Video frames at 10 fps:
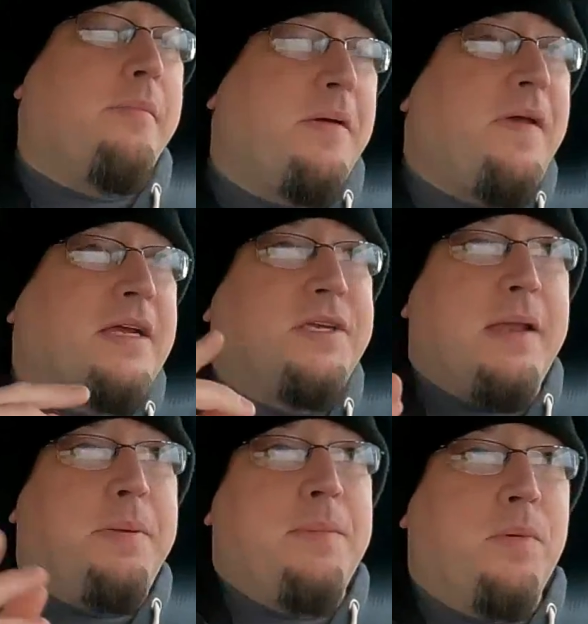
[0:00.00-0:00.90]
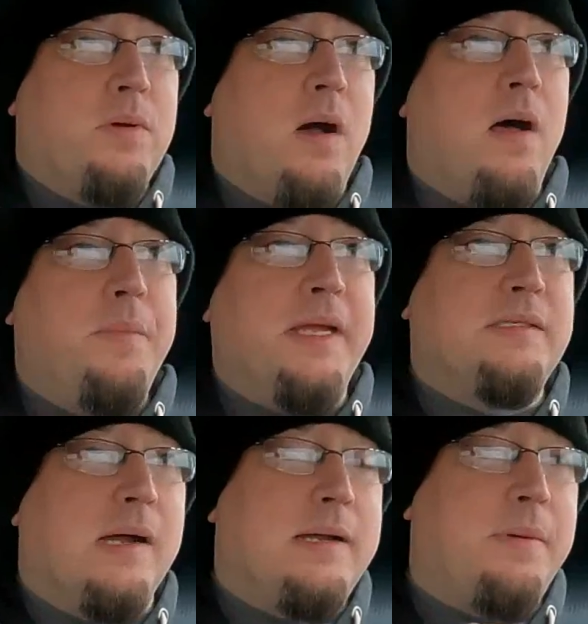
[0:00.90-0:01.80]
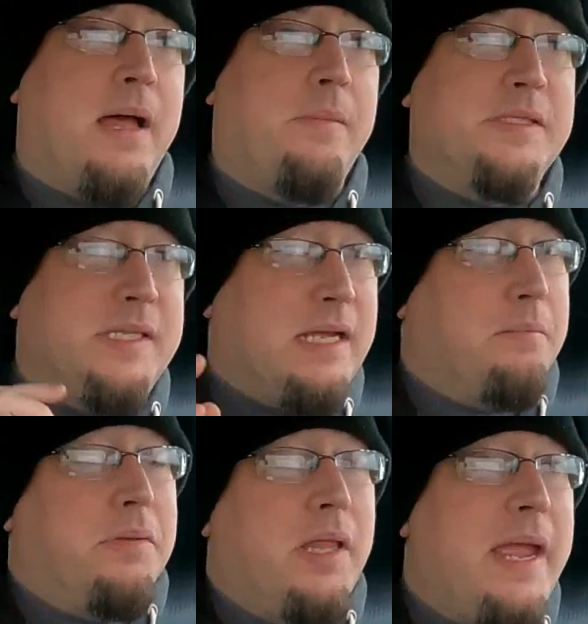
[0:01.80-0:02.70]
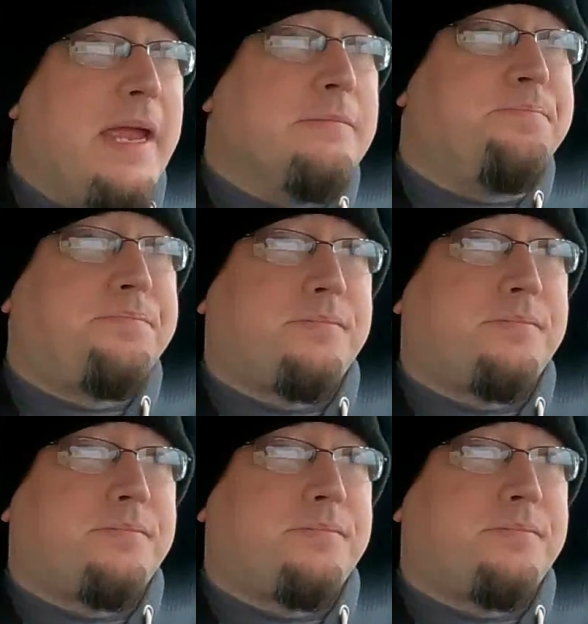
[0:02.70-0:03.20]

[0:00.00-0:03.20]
I've actually had people call me and talk about how much they complain,